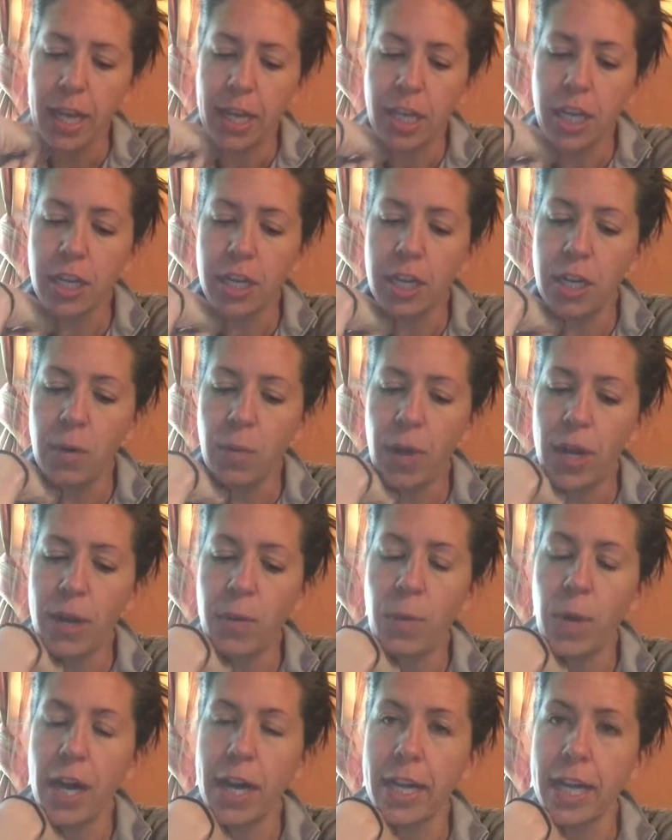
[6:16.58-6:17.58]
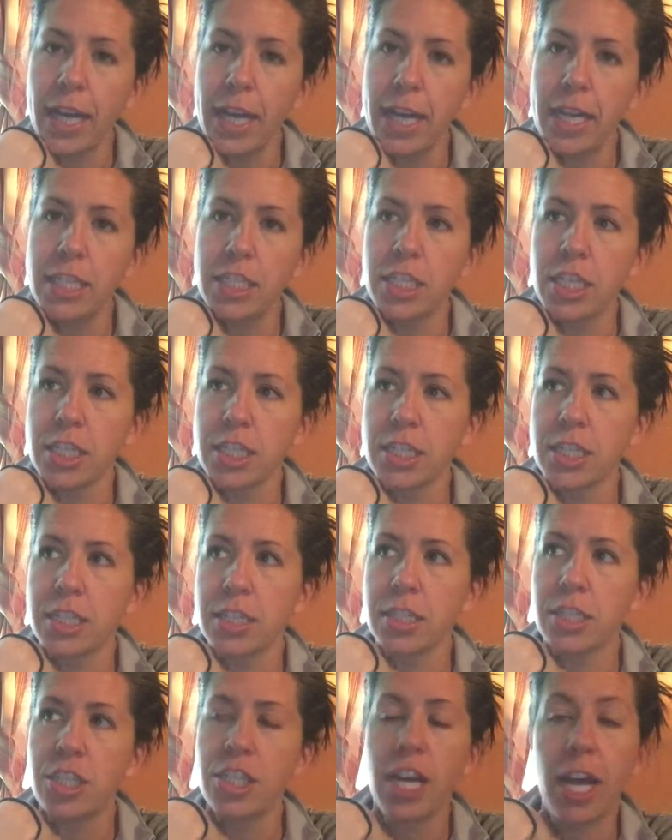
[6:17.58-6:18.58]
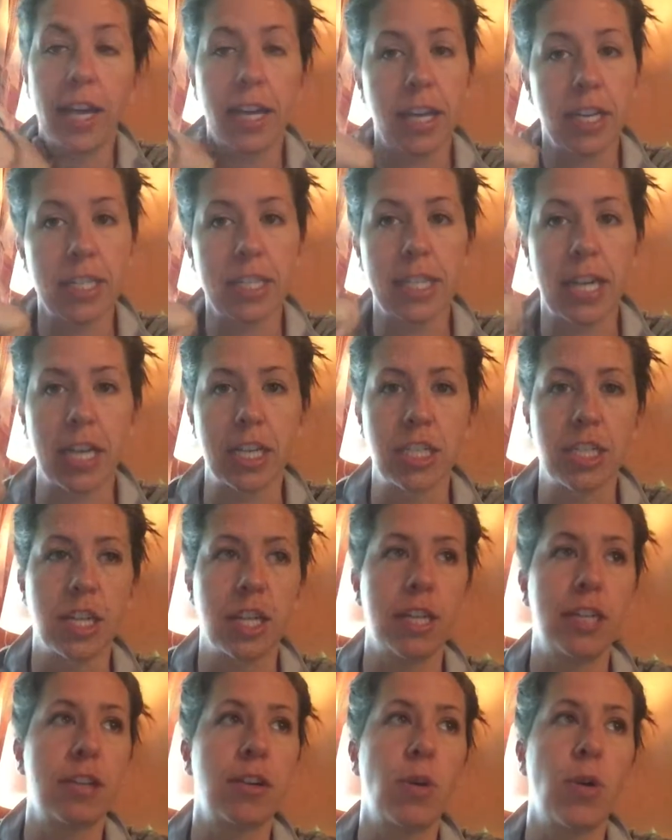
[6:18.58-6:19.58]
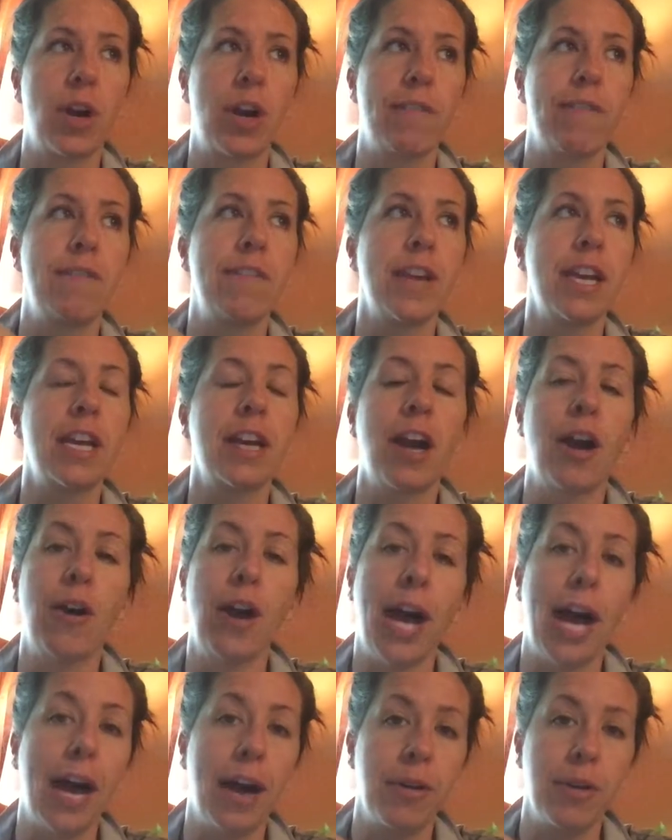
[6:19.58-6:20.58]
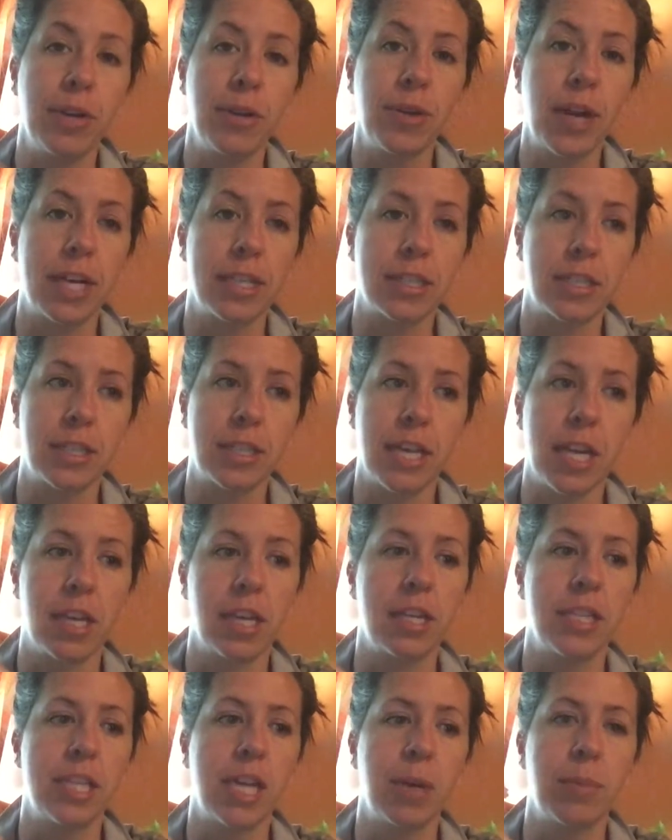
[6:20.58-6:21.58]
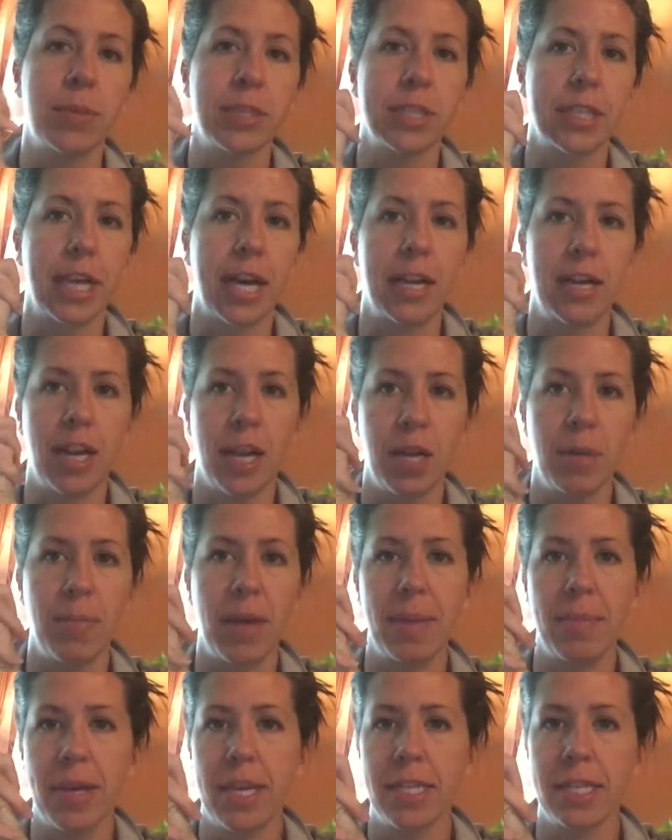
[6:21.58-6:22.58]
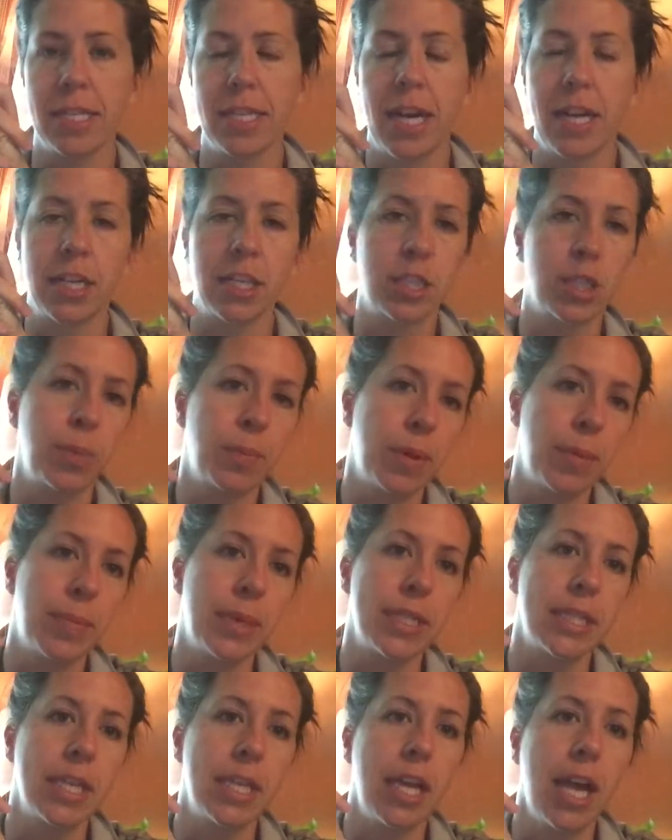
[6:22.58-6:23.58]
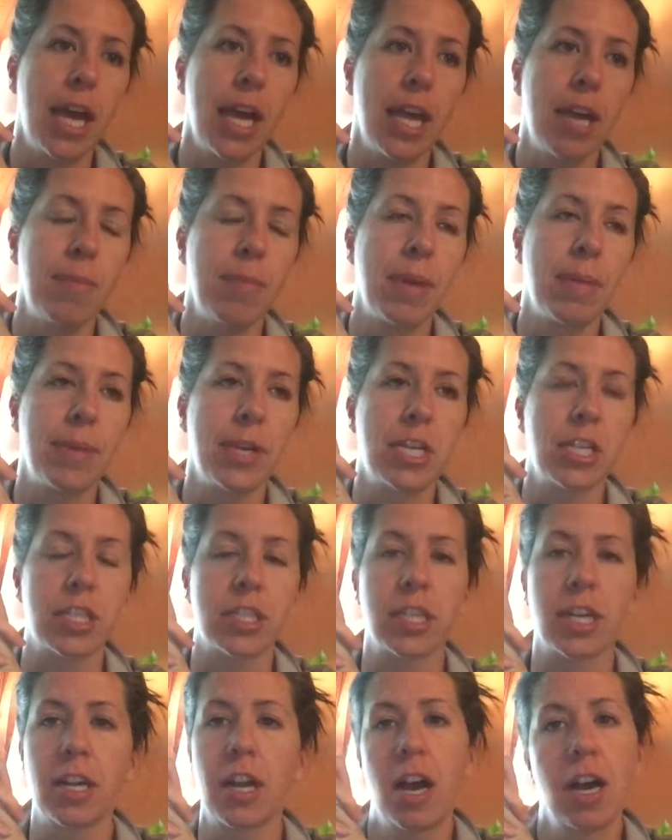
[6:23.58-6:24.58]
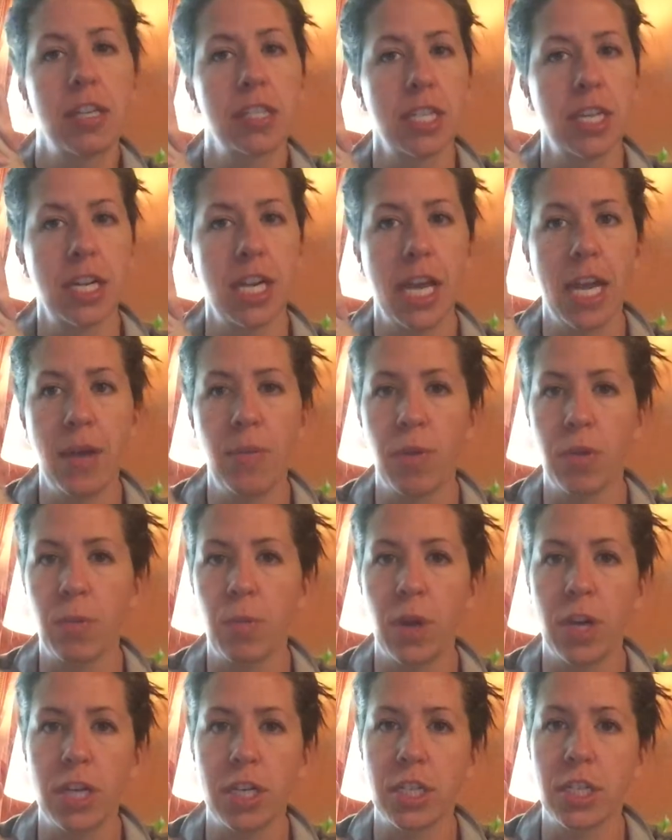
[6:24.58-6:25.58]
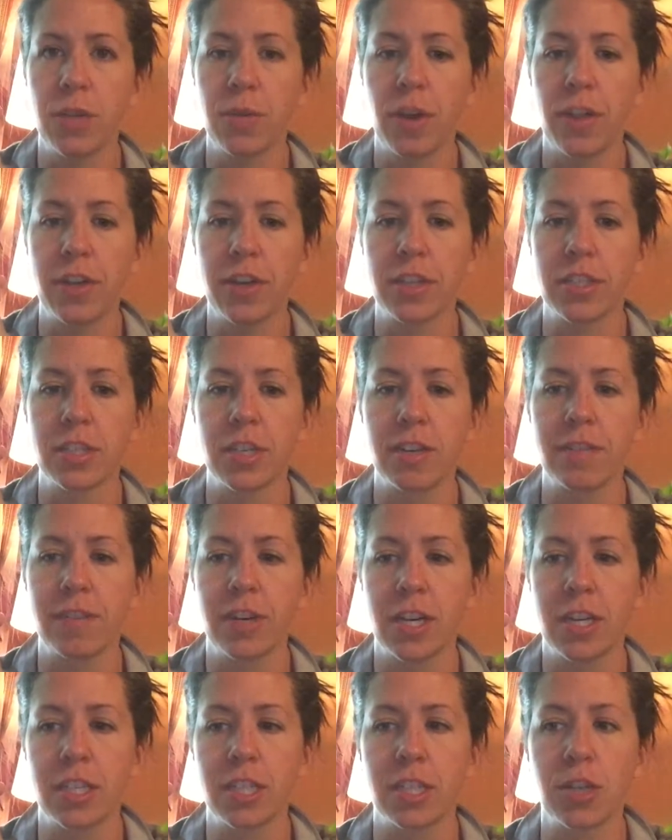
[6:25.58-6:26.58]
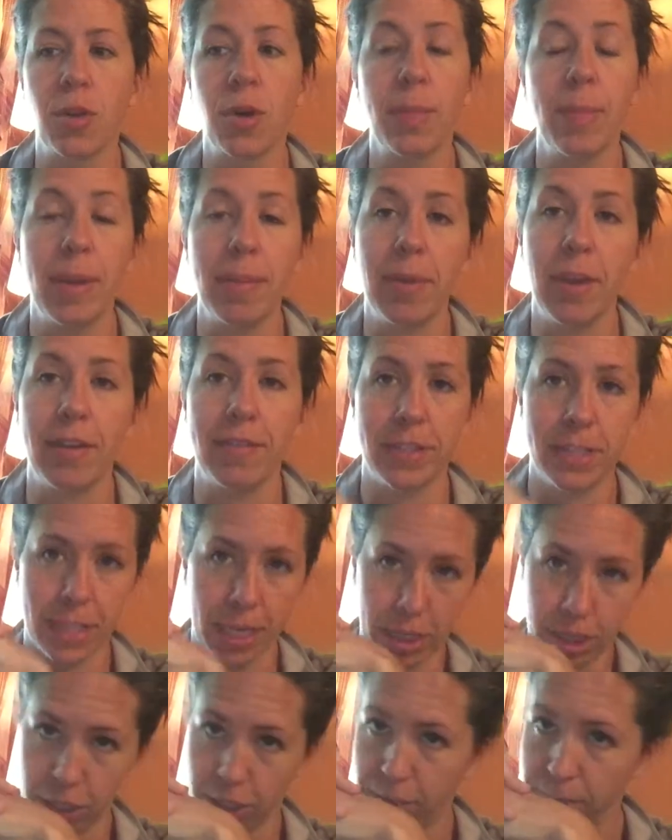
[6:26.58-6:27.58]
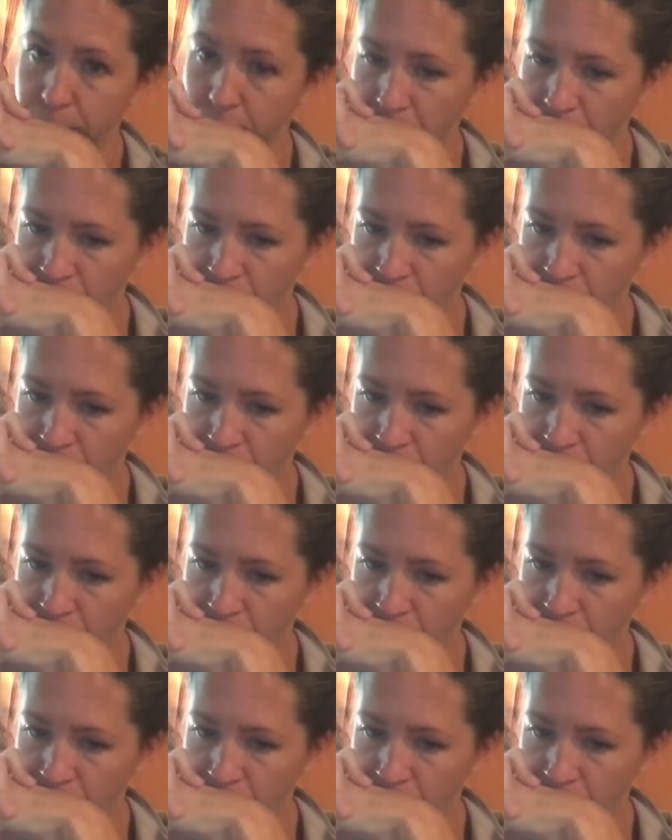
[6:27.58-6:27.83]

You're going to want to walk in and just check your section or figure out how you guys are taking tables that night. Maybe it's not a super busy night. Maybe you're just going to alternate with 1 or 2 other servers, or maybe you have a section.